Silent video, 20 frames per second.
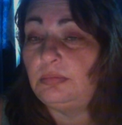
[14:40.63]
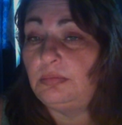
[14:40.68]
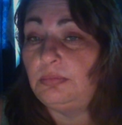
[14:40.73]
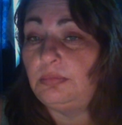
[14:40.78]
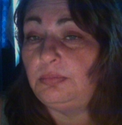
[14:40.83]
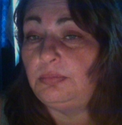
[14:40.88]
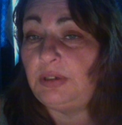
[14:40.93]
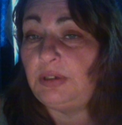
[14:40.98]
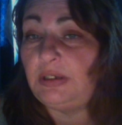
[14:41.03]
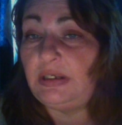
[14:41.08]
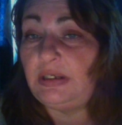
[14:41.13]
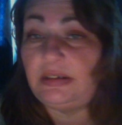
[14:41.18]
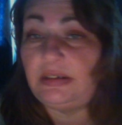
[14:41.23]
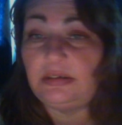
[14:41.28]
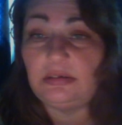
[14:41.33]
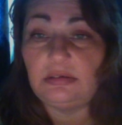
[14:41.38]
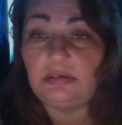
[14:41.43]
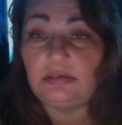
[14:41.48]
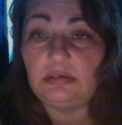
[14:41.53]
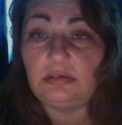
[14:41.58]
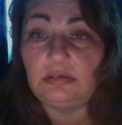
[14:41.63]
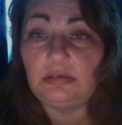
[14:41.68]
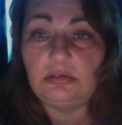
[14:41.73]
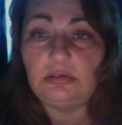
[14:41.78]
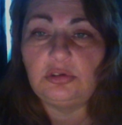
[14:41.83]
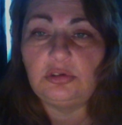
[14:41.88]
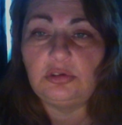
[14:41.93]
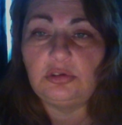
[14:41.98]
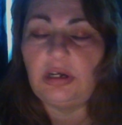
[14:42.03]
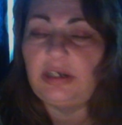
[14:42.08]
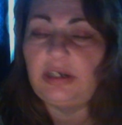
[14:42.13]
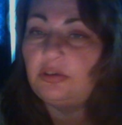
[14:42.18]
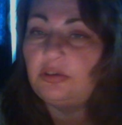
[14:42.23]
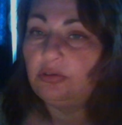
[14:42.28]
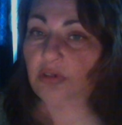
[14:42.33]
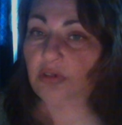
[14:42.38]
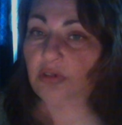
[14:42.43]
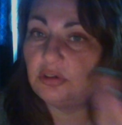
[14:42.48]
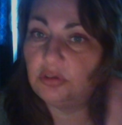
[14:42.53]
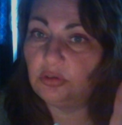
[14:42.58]
But try your
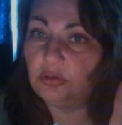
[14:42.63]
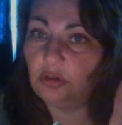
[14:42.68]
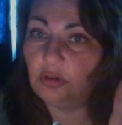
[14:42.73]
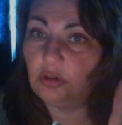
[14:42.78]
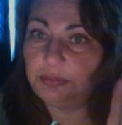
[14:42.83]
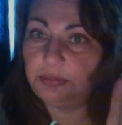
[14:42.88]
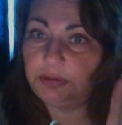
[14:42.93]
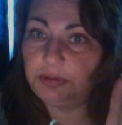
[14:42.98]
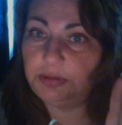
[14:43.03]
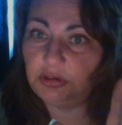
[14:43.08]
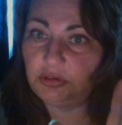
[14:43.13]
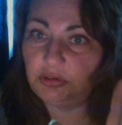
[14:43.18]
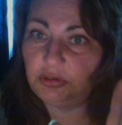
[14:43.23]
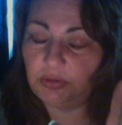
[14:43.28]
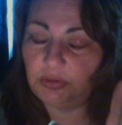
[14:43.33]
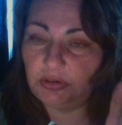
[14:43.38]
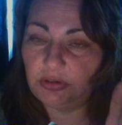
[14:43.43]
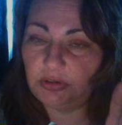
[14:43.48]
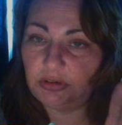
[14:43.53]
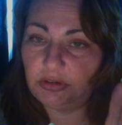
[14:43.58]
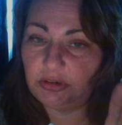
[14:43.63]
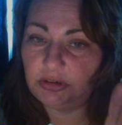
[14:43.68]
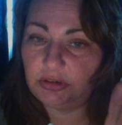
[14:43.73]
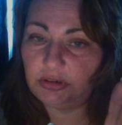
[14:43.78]
drugstore options first.